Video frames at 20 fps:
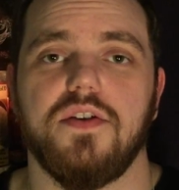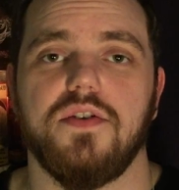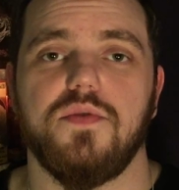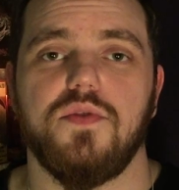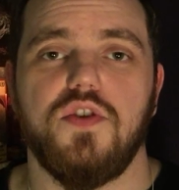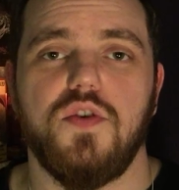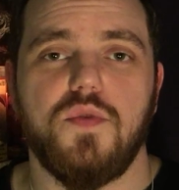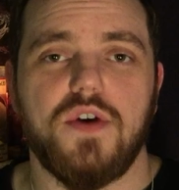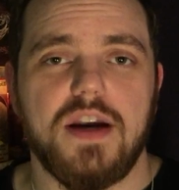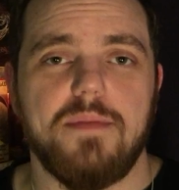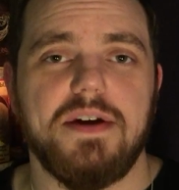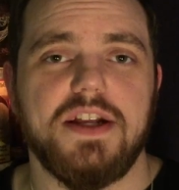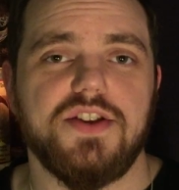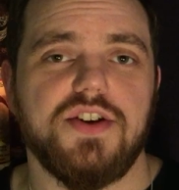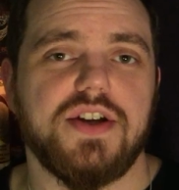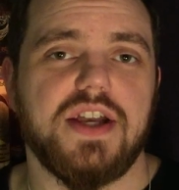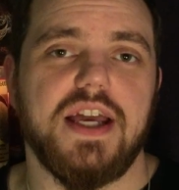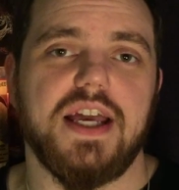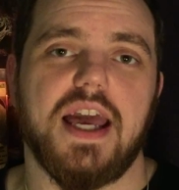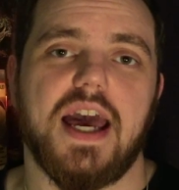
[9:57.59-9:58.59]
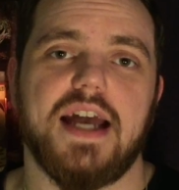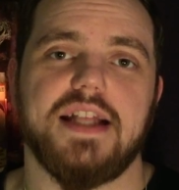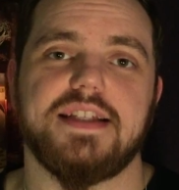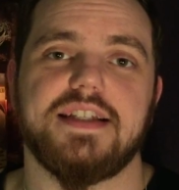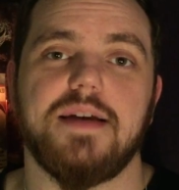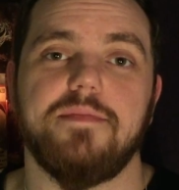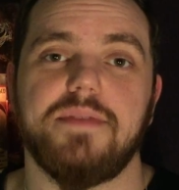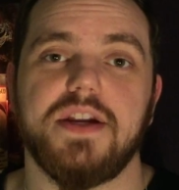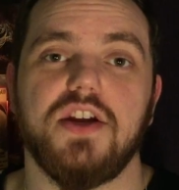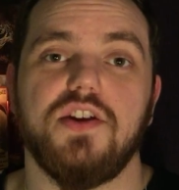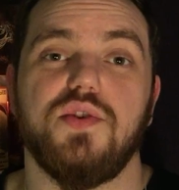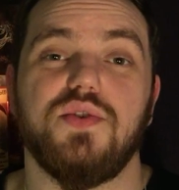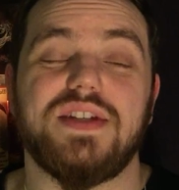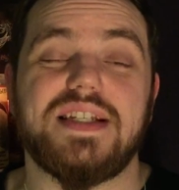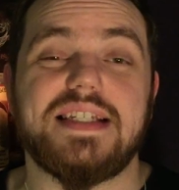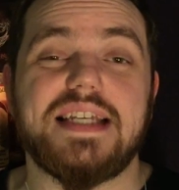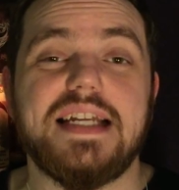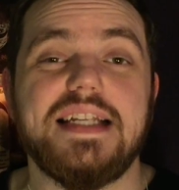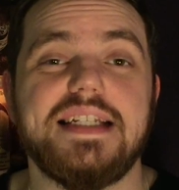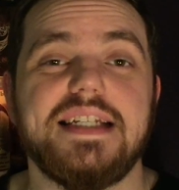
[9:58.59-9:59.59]
You want to be looking at somebody
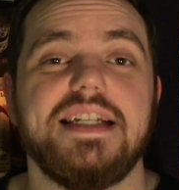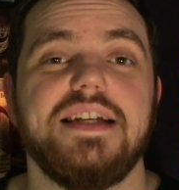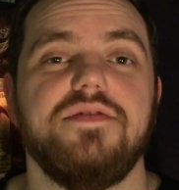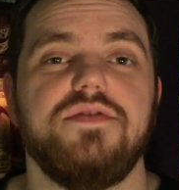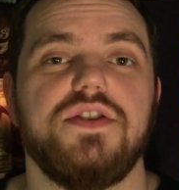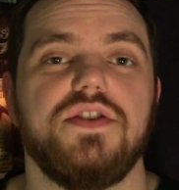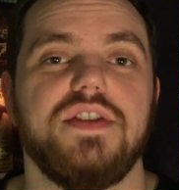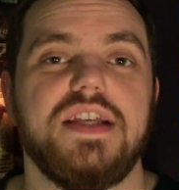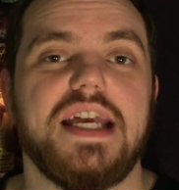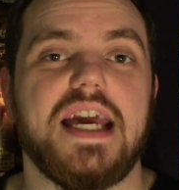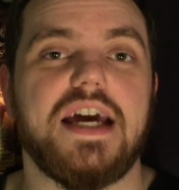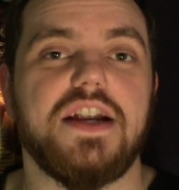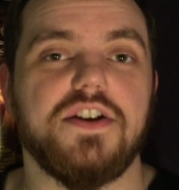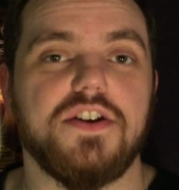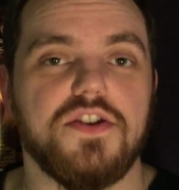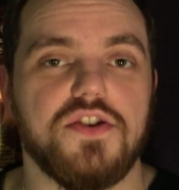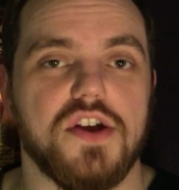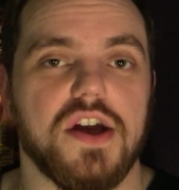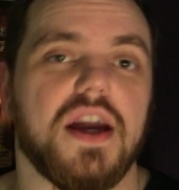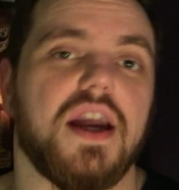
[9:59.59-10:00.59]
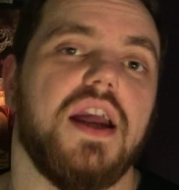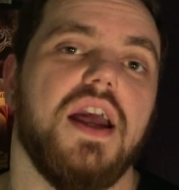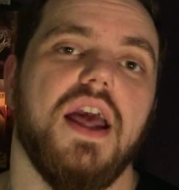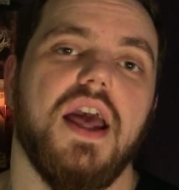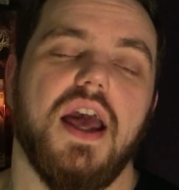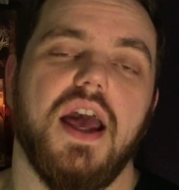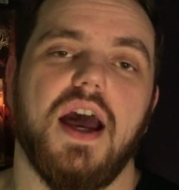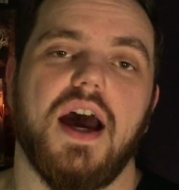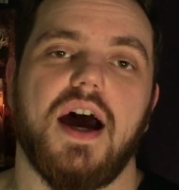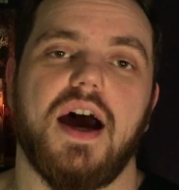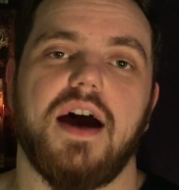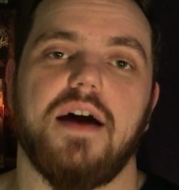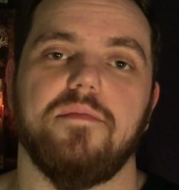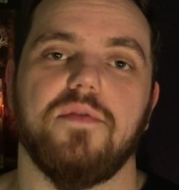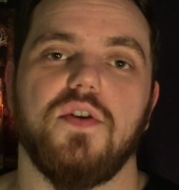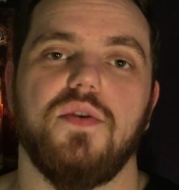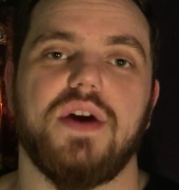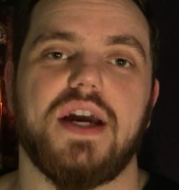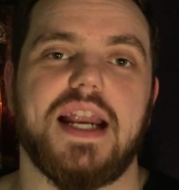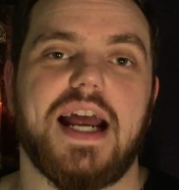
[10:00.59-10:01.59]
who's sensitive to the energy,
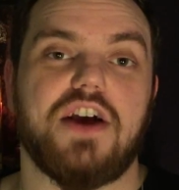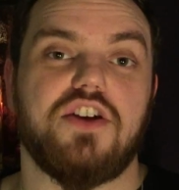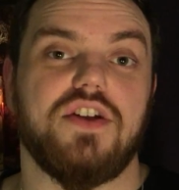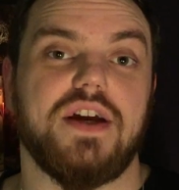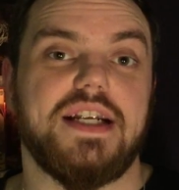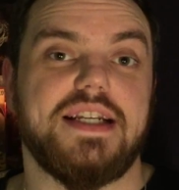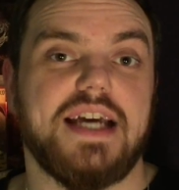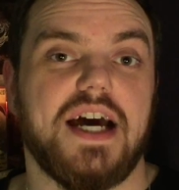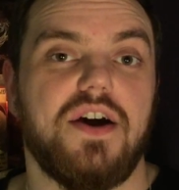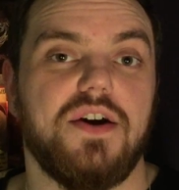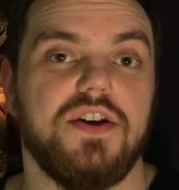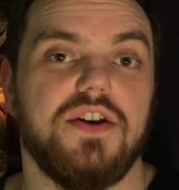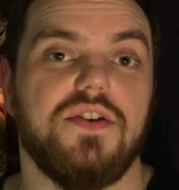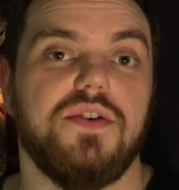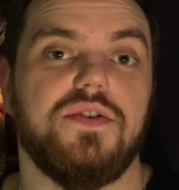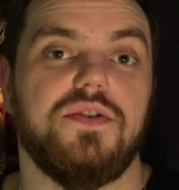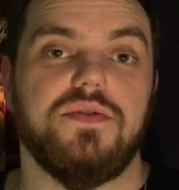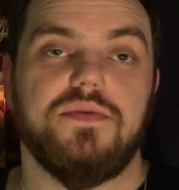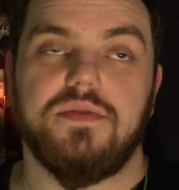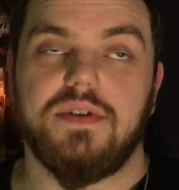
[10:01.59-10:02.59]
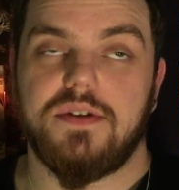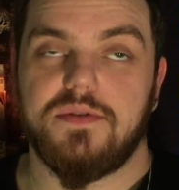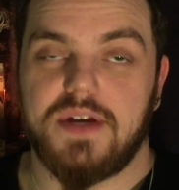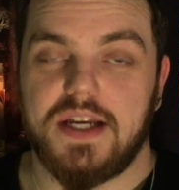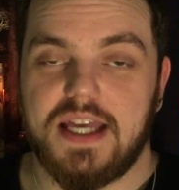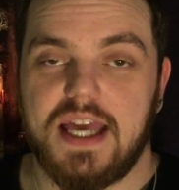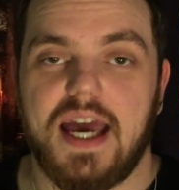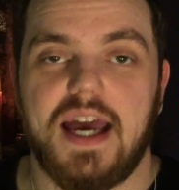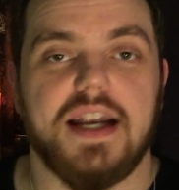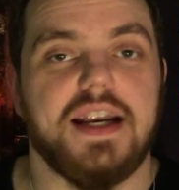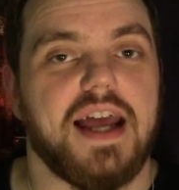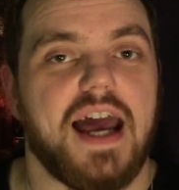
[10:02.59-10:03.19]
who can actually tell you, again,